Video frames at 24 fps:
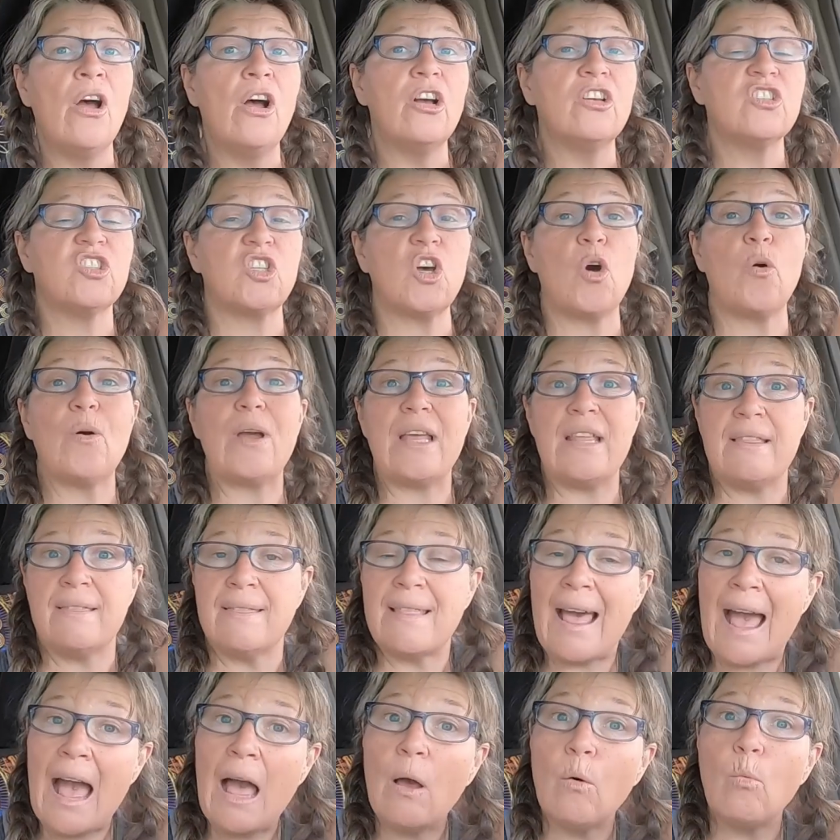So in
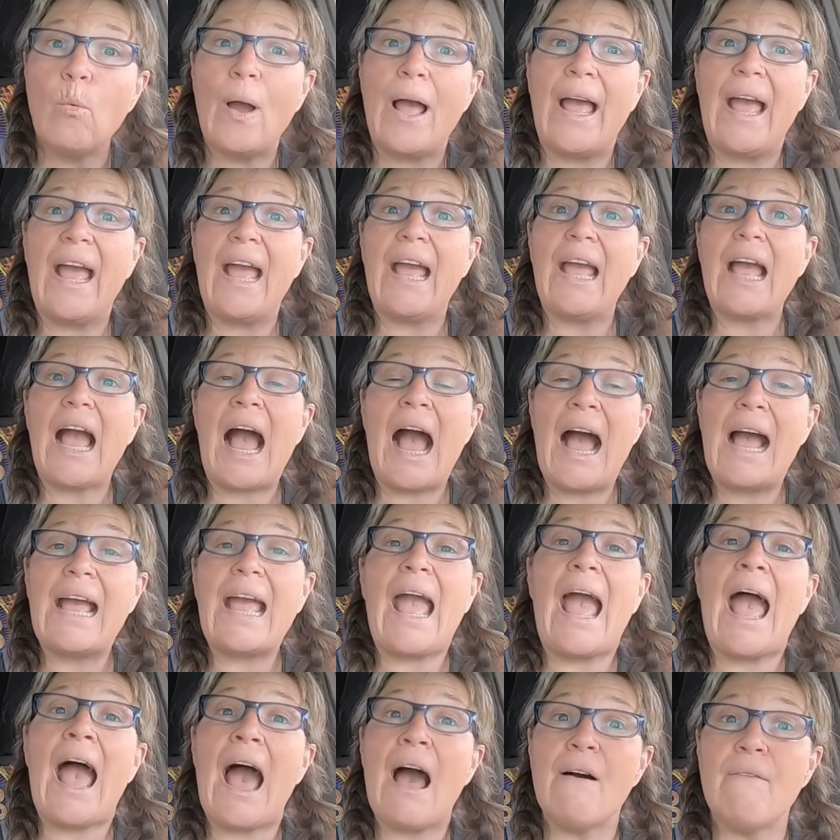that way, I
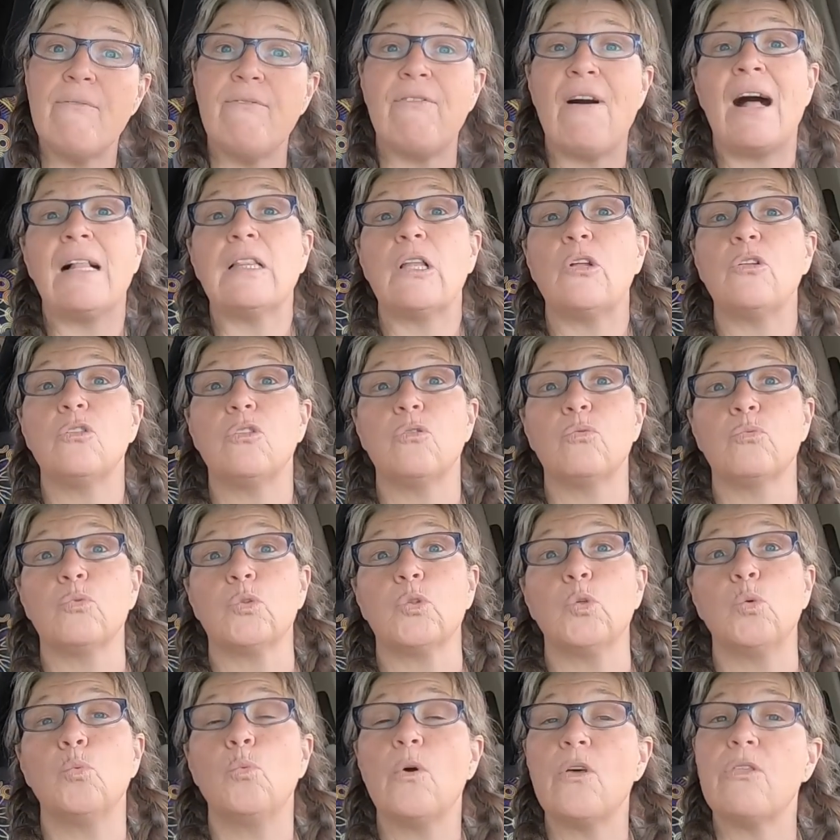have followed
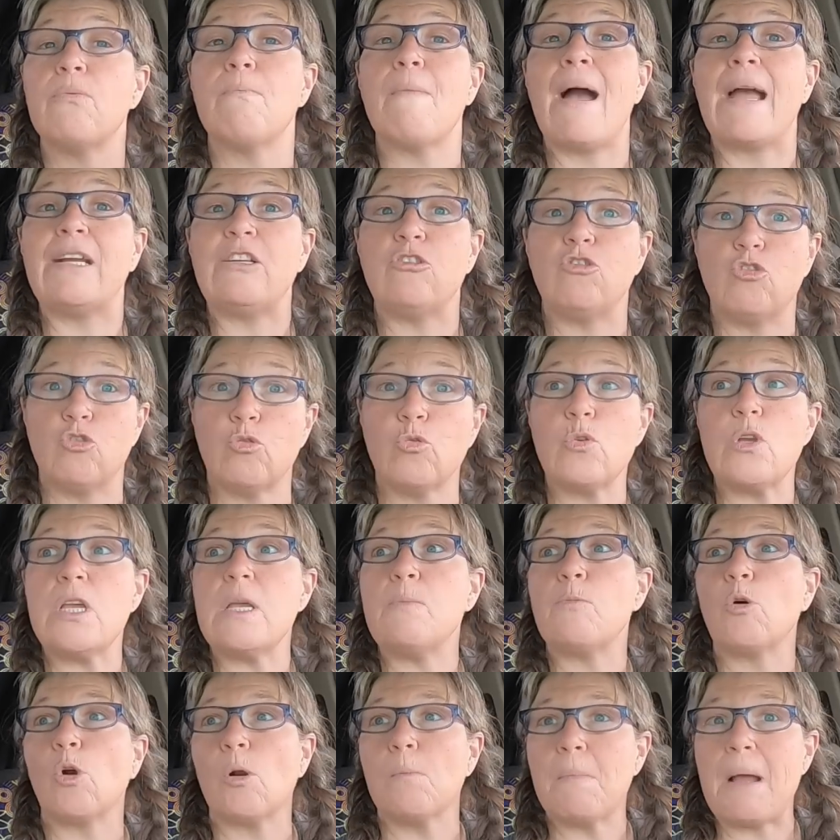through with my
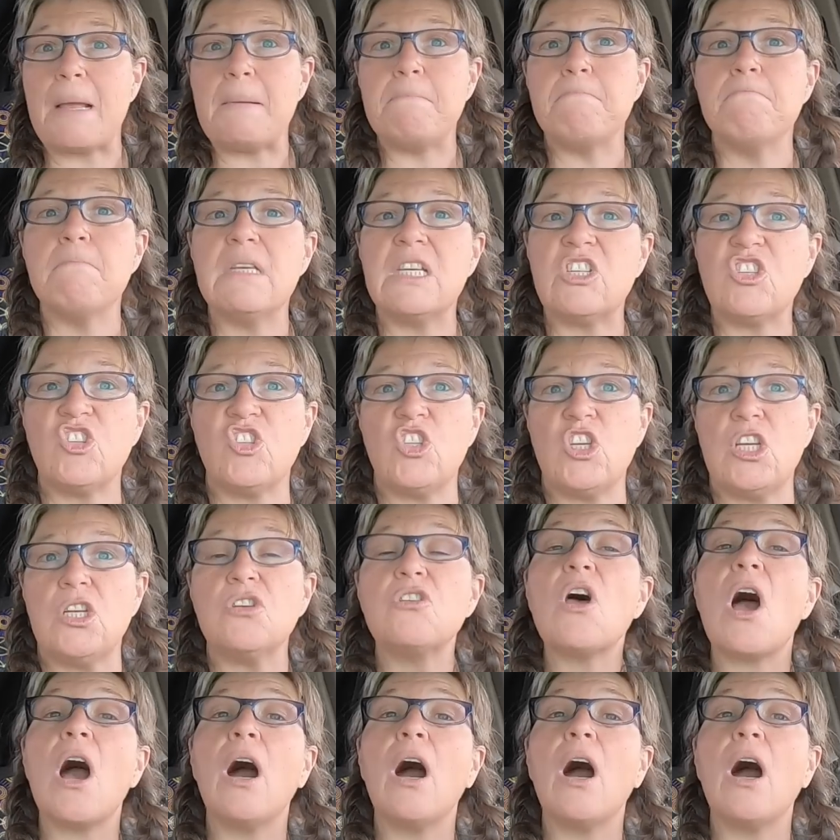dream or my mission